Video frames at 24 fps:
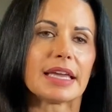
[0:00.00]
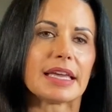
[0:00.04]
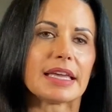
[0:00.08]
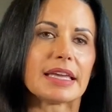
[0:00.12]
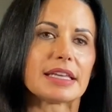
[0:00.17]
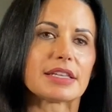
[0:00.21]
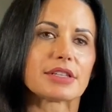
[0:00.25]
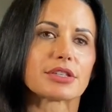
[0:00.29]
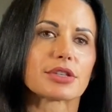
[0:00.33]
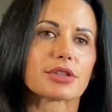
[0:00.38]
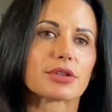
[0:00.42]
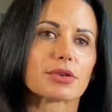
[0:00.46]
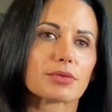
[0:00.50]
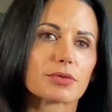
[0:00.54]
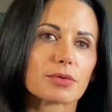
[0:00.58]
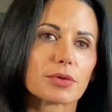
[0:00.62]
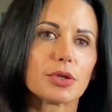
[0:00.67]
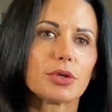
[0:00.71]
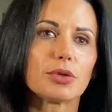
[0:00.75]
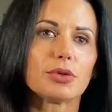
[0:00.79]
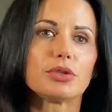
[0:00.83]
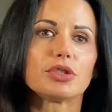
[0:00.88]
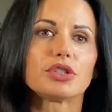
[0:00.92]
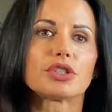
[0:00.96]
is
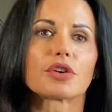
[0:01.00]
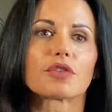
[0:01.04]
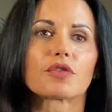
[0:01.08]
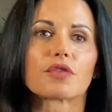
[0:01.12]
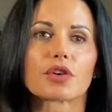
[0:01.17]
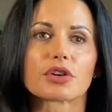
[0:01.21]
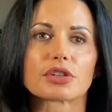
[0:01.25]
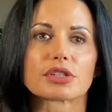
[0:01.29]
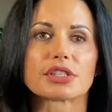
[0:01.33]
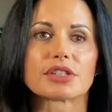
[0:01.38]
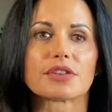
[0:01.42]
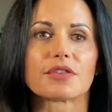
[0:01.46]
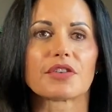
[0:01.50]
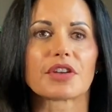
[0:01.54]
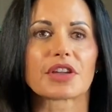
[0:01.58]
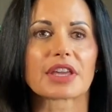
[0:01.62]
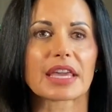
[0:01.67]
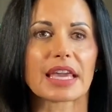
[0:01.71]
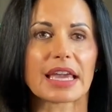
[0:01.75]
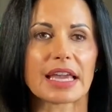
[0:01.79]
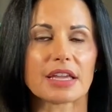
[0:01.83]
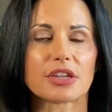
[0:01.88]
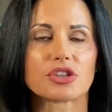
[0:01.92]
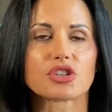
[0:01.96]
through
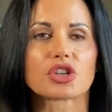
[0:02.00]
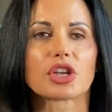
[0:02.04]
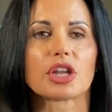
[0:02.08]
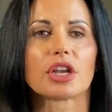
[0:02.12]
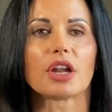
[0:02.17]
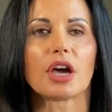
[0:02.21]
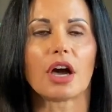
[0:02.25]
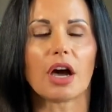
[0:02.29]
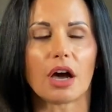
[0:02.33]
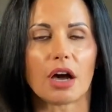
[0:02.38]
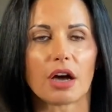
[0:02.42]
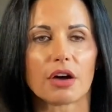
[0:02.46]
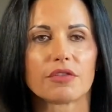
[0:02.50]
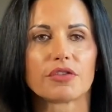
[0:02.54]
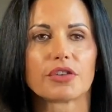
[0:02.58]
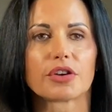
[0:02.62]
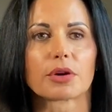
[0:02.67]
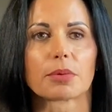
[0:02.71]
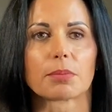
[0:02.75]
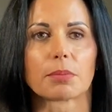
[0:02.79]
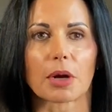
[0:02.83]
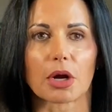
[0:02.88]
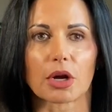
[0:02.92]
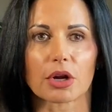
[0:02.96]
diversification of
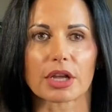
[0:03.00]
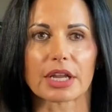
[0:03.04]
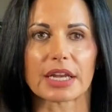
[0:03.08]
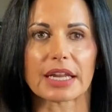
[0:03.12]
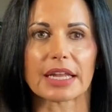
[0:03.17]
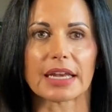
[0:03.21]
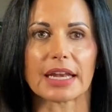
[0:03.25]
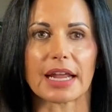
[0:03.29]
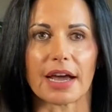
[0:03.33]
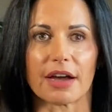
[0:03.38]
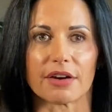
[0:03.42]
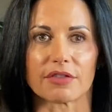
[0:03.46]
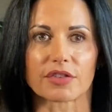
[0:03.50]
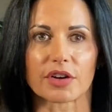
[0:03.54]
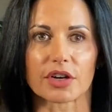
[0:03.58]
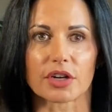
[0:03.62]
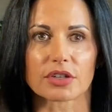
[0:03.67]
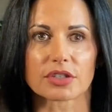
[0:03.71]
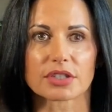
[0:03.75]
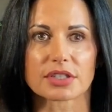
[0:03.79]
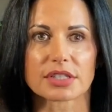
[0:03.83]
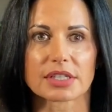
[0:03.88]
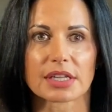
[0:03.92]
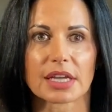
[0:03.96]
your marketing
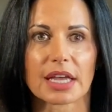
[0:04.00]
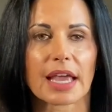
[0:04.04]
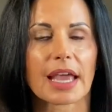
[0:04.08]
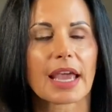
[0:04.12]
efforts.